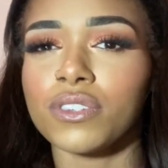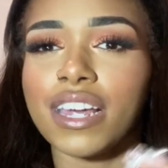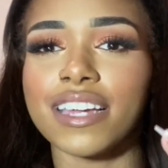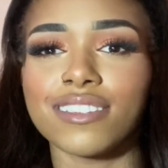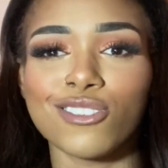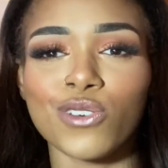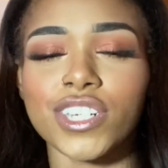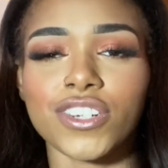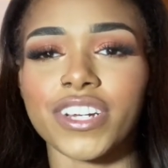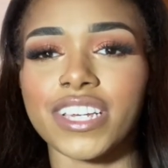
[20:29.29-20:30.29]
like
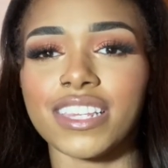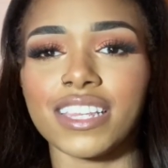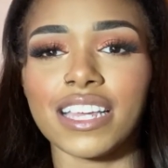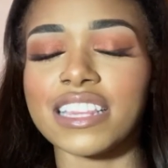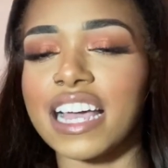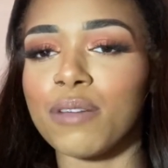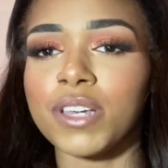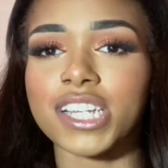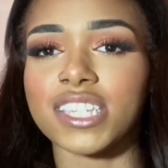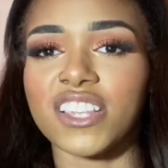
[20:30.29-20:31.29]
twitch or anything like that
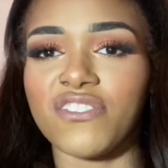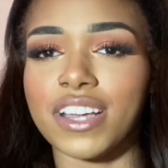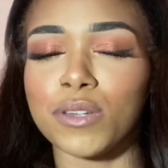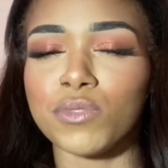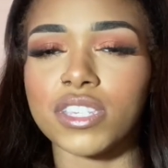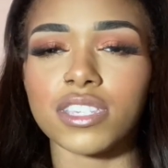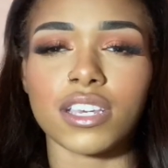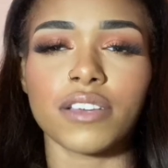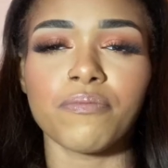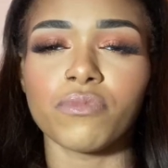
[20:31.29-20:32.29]
because of the vitamin
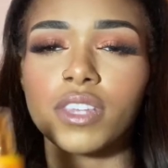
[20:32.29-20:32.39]
C.